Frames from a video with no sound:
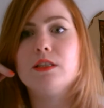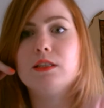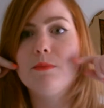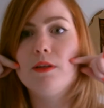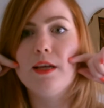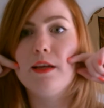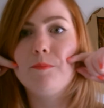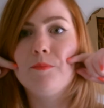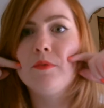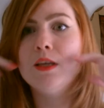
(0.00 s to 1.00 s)
as this bit
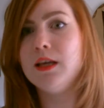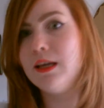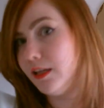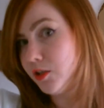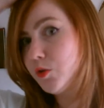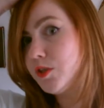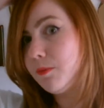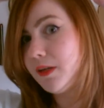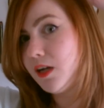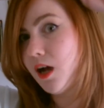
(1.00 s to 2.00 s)
here. It's
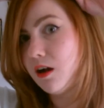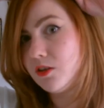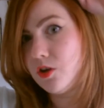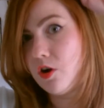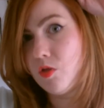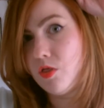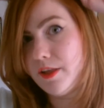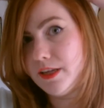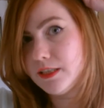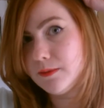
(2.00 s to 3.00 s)
also been cut
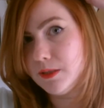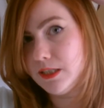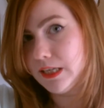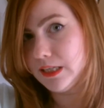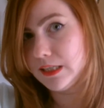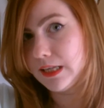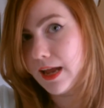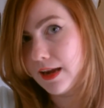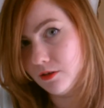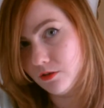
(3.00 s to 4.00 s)
on this
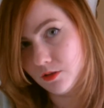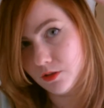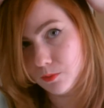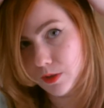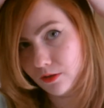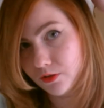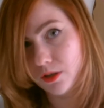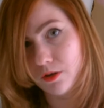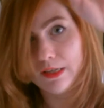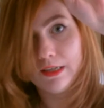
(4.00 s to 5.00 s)
particular angle as
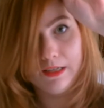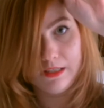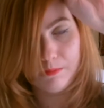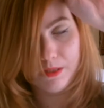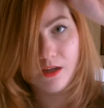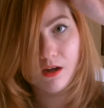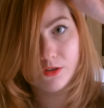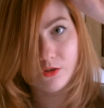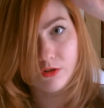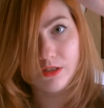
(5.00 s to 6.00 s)
well, so it's been
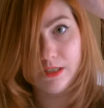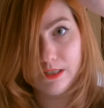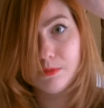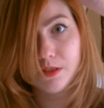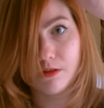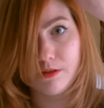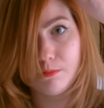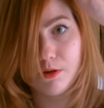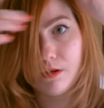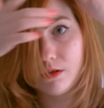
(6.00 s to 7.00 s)
cut on a deep
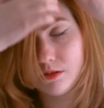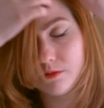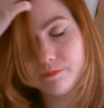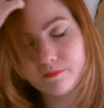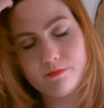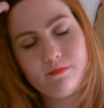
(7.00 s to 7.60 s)
side part.